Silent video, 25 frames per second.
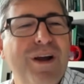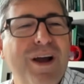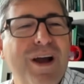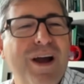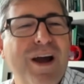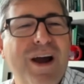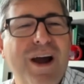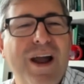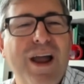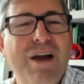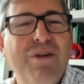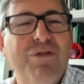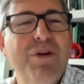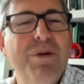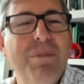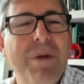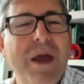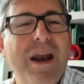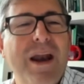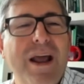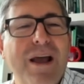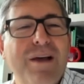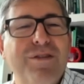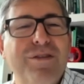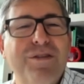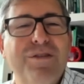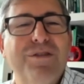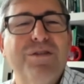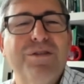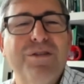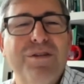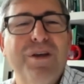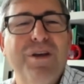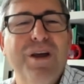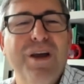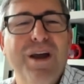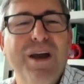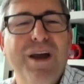uh, every man
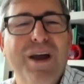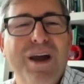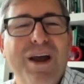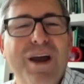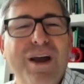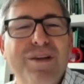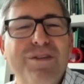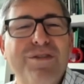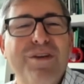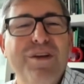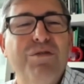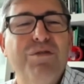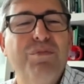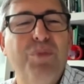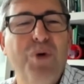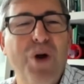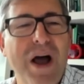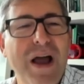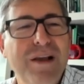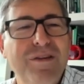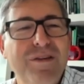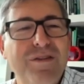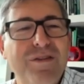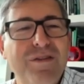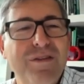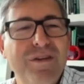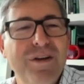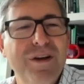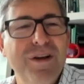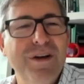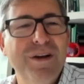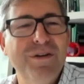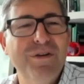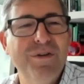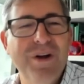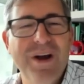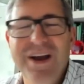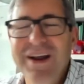has uh, has his price,
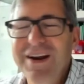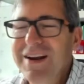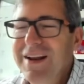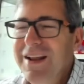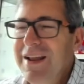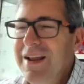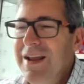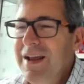right?